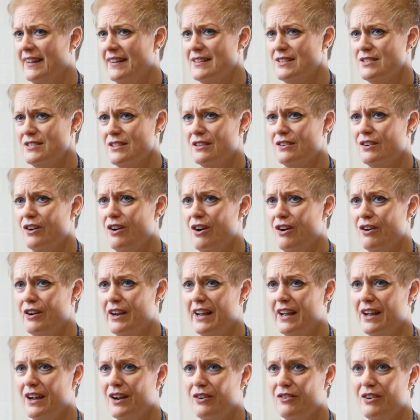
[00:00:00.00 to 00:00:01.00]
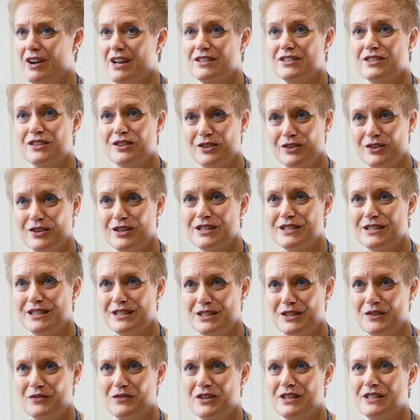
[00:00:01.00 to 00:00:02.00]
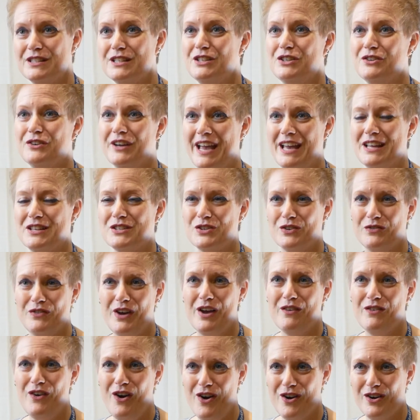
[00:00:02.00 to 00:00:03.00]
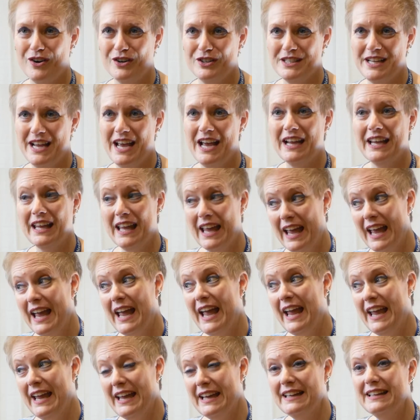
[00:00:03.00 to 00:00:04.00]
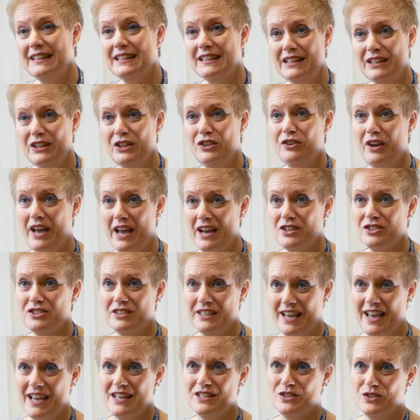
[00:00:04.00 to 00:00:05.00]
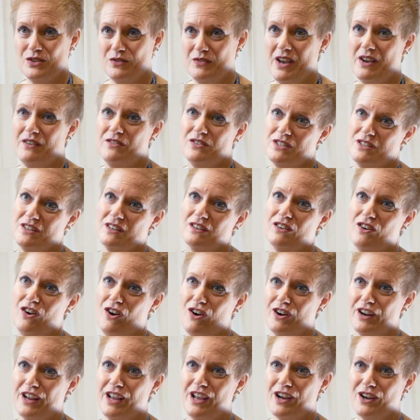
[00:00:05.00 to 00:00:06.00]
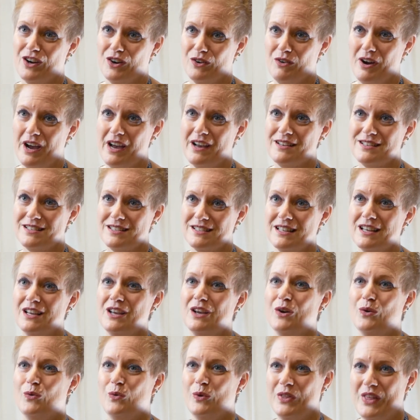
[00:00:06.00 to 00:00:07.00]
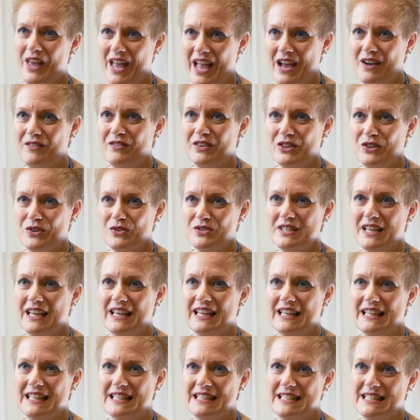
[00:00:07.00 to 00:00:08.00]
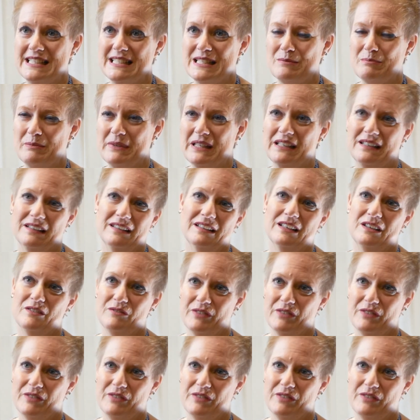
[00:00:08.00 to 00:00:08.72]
and a sudden cardiac arrest, that there is a difference and you can survive a heart attack and you actually can survive a sudden cardiac arrest with having those AEDs immediately